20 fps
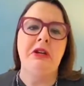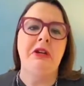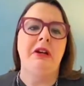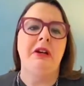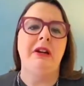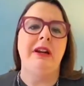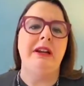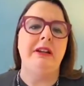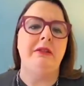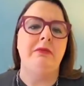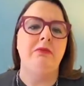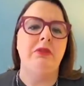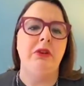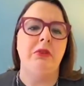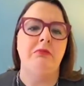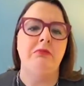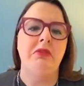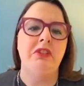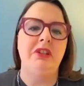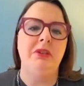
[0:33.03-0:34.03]
All right,
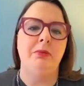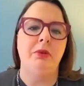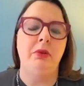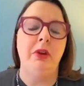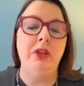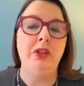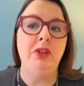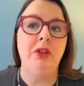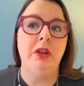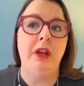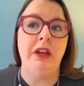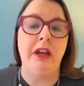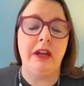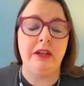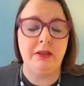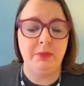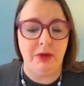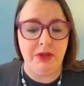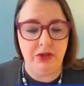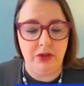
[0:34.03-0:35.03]
so simple question I
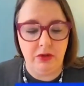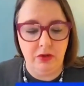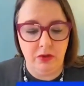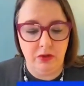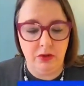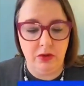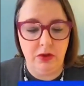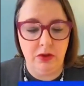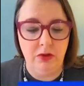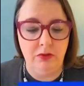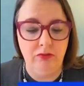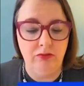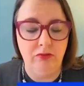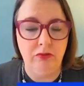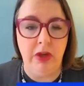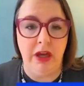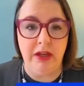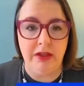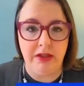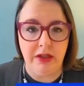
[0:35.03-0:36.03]
ask my students.
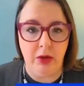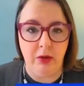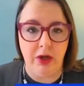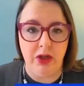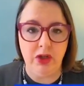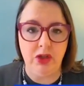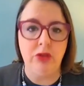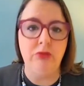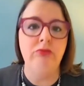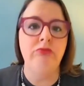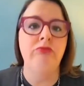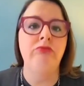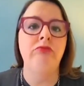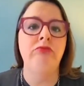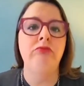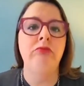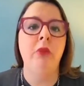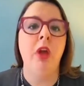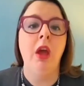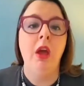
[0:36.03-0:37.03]
Essay question.
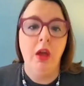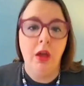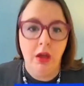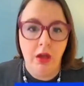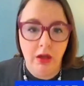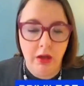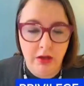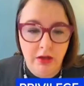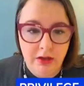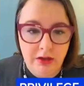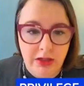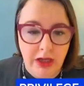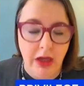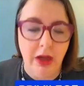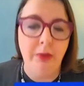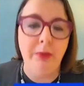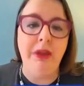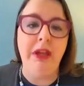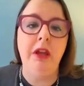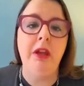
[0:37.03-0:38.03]

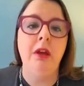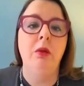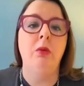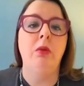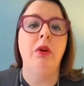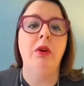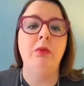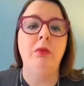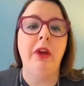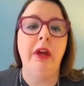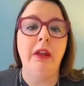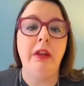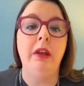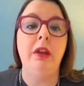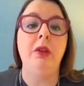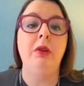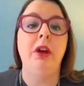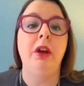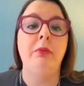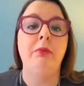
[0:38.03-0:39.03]
Tell me one way that
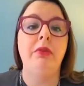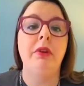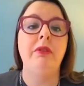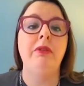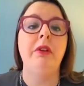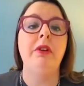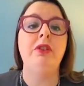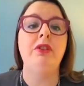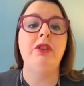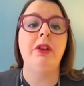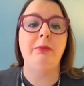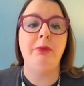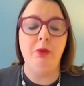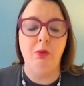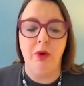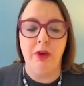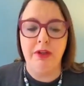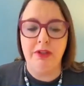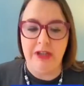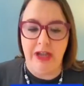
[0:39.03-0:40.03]
you have privilege. Tell me
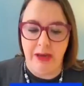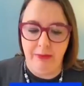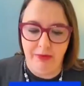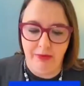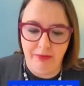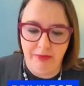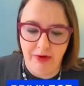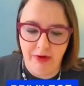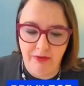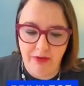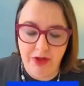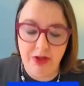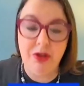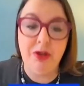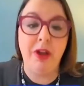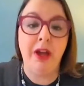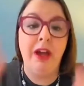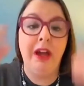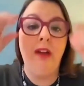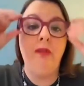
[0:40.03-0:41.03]
one type of privilege
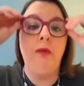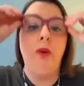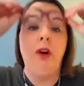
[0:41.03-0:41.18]
you have.